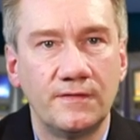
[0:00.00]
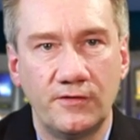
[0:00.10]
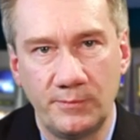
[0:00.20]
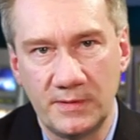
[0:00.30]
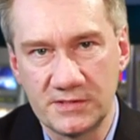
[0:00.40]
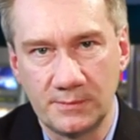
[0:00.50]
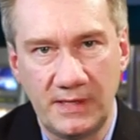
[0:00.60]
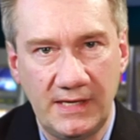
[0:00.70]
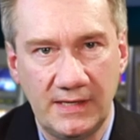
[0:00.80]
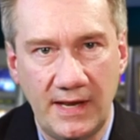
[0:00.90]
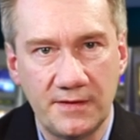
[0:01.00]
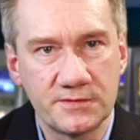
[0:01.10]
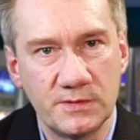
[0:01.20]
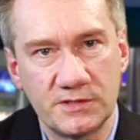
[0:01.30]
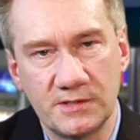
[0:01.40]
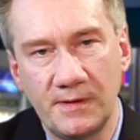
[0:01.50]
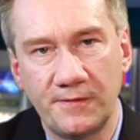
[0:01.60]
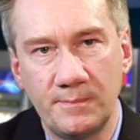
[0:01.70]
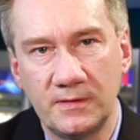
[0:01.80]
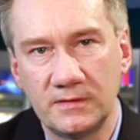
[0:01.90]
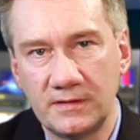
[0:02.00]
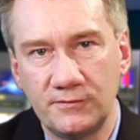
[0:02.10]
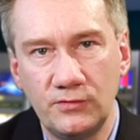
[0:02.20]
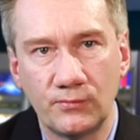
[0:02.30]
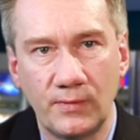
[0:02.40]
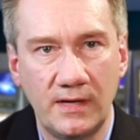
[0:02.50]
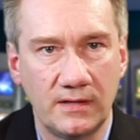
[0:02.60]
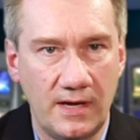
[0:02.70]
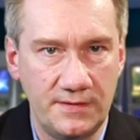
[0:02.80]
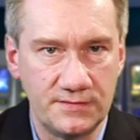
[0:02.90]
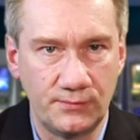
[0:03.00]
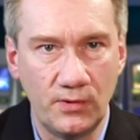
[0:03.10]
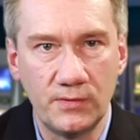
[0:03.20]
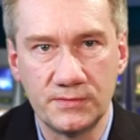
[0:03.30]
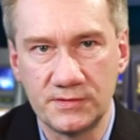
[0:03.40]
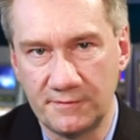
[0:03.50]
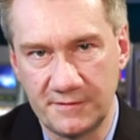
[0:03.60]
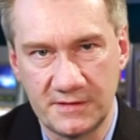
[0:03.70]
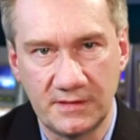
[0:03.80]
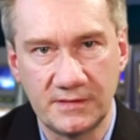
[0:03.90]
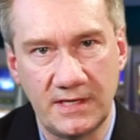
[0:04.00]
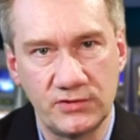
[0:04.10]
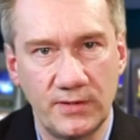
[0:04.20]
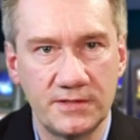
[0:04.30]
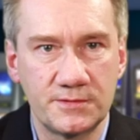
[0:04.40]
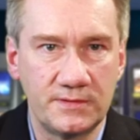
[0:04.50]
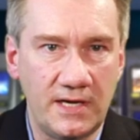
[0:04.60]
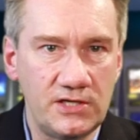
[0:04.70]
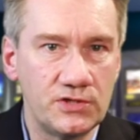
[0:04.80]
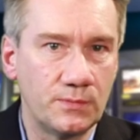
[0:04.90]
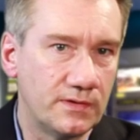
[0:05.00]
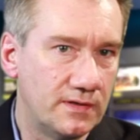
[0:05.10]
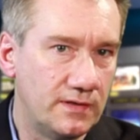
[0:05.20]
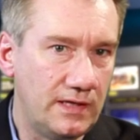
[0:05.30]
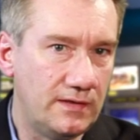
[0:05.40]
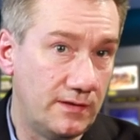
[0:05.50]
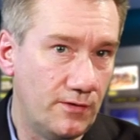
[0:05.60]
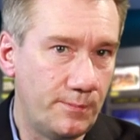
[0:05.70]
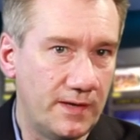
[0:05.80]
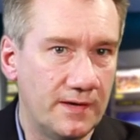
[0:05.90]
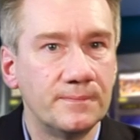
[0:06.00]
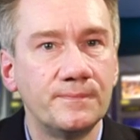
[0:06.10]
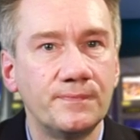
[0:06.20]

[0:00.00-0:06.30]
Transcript: There have been some key announcements about the building of new rail lines and roads to facilitate transportation within Ethiopia.